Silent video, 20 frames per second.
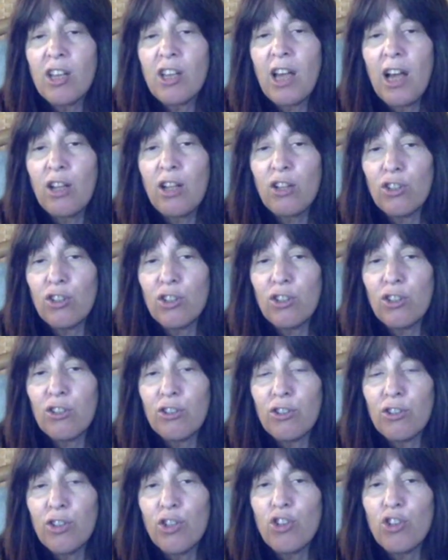the color,
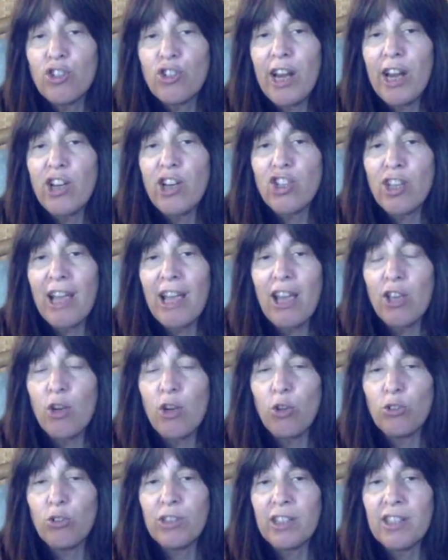you're changing how
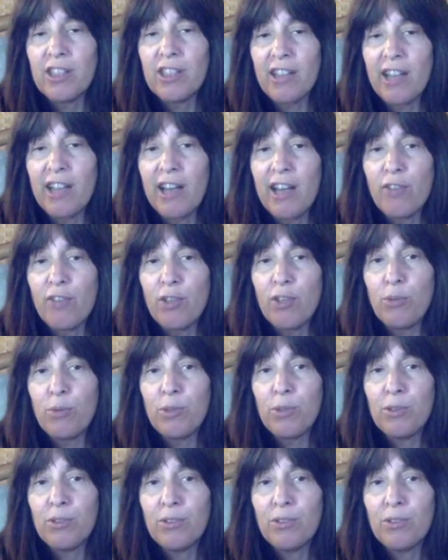you hold it inside of you.